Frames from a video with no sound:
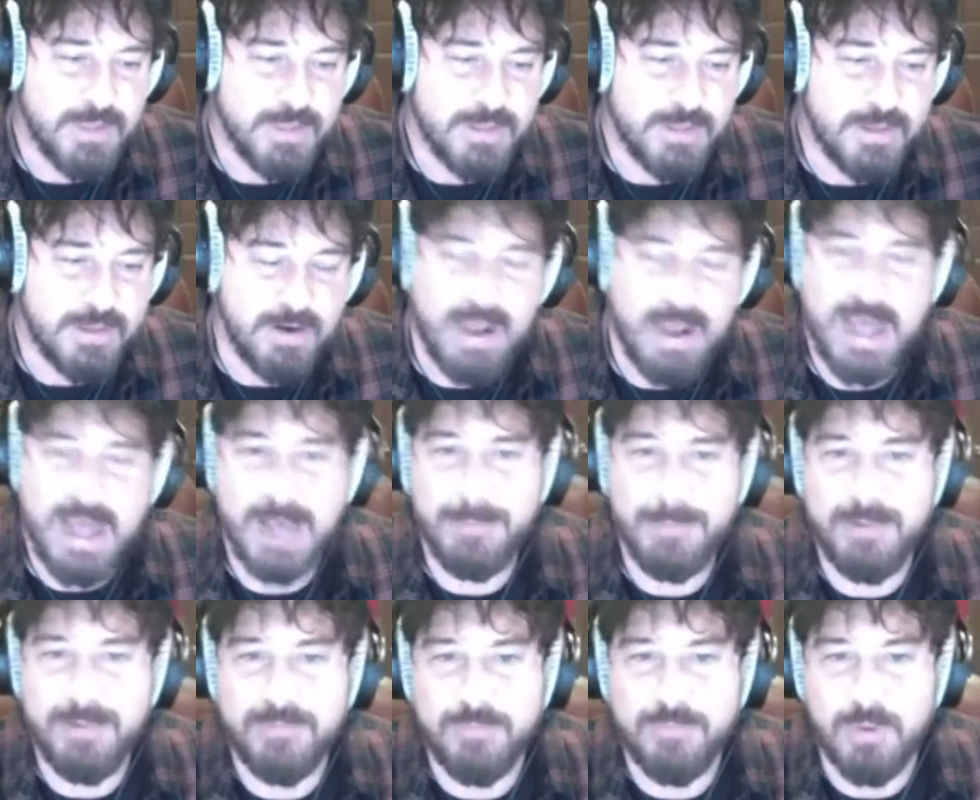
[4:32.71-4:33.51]
they're
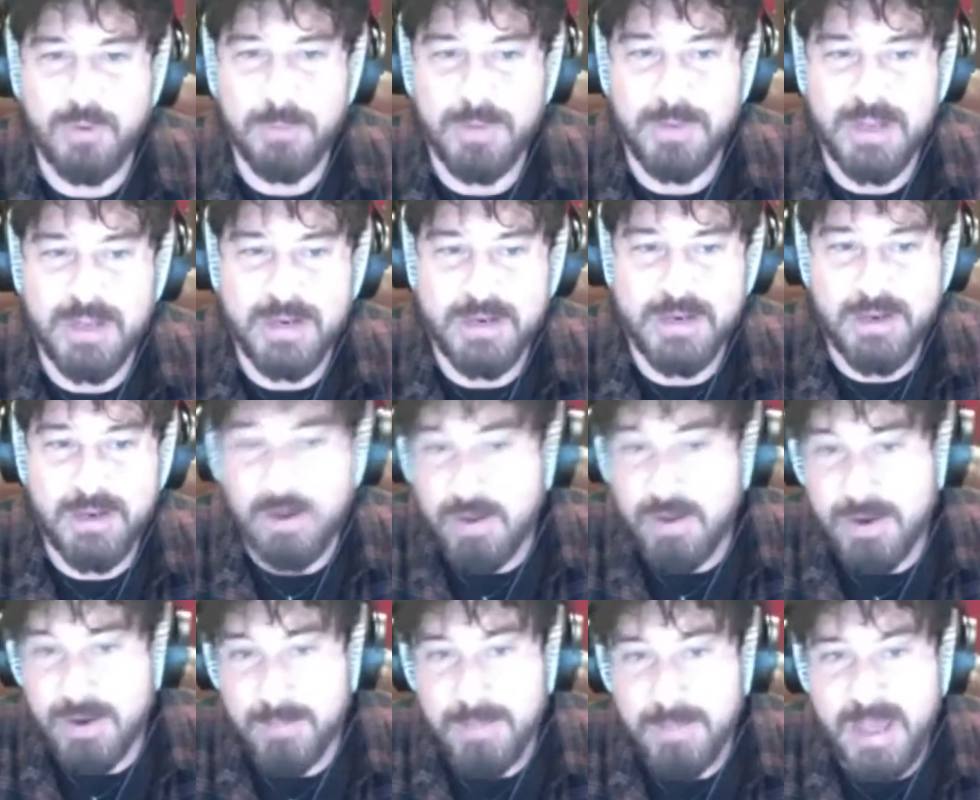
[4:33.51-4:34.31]
happy for me, and you know,
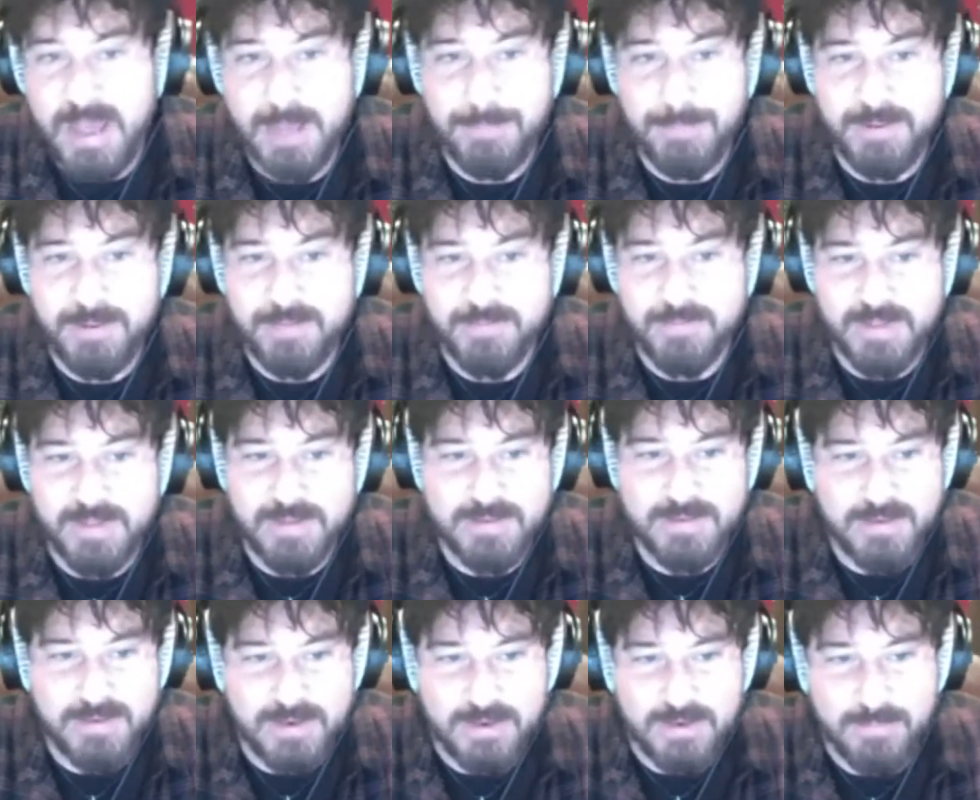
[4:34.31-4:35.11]
and I'm happy
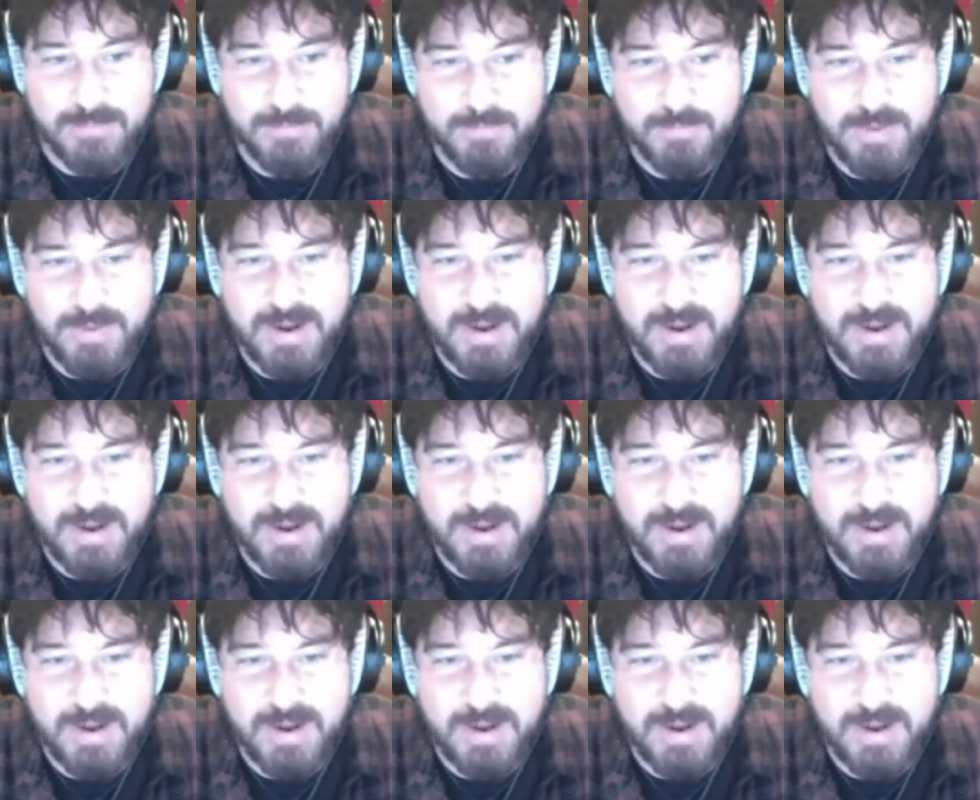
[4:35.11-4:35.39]
that, you know,